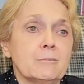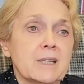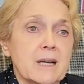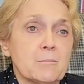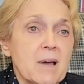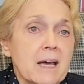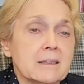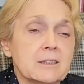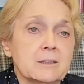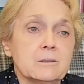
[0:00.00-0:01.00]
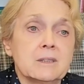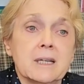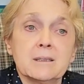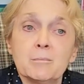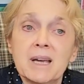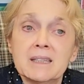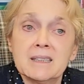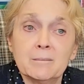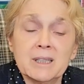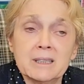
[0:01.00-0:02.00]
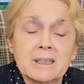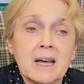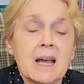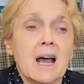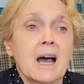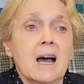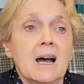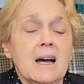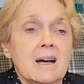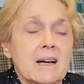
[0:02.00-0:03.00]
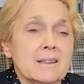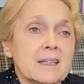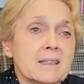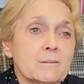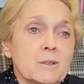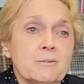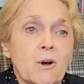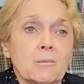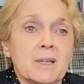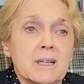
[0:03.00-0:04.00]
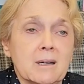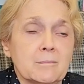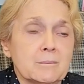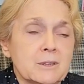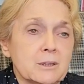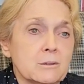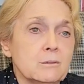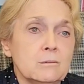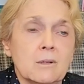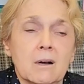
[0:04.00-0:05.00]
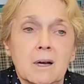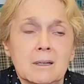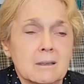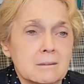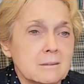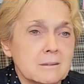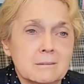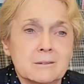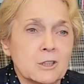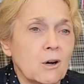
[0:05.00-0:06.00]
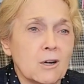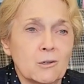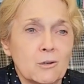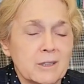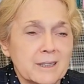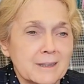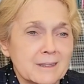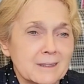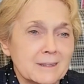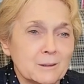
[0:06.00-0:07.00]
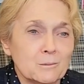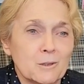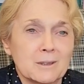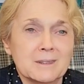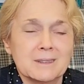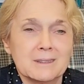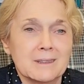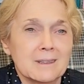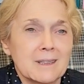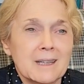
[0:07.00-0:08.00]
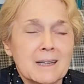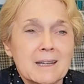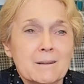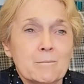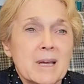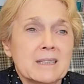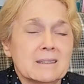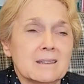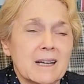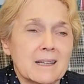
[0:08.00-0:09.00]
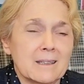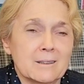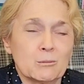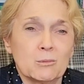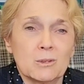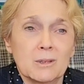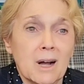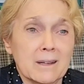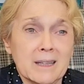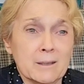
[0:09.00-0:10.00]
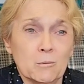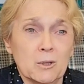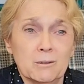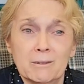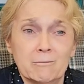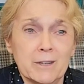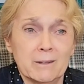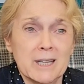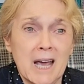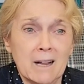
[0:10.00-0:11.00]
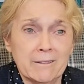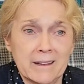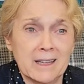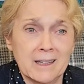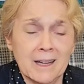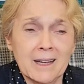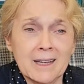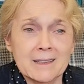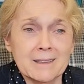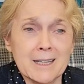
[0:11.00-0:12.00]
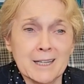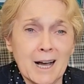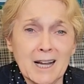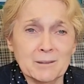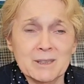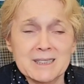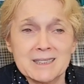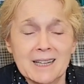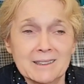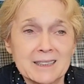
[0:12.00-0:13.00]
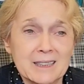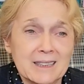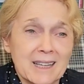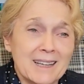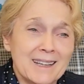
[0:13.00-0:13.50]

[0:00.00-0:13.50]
getting back to then the pandemic, I think we've all become too talk-oriented towards mental health. I think we're very healthy. The economy is healthy.